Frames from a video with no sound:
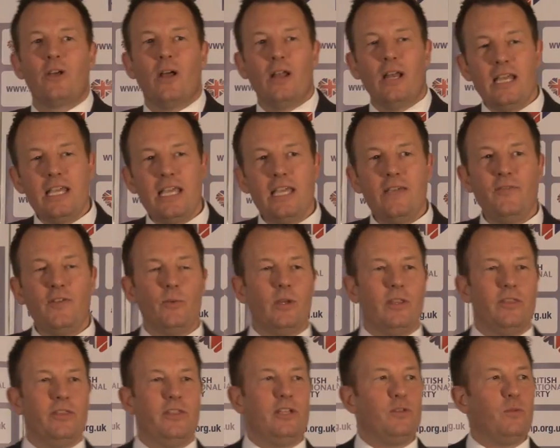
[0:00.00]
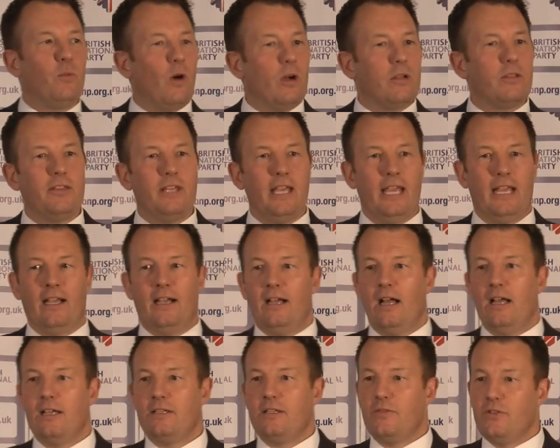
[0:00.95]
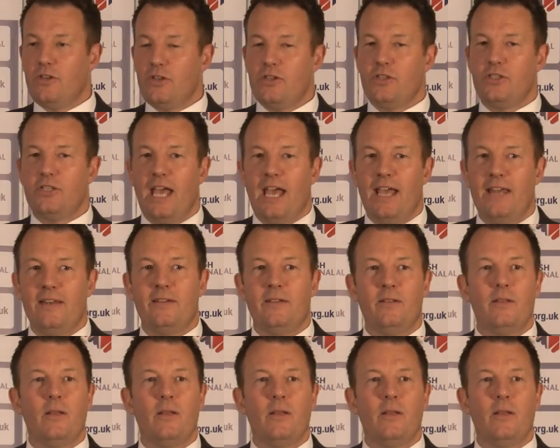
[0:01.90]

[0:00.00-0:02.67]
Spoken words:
I'll leave you with this one thing. As I've just said,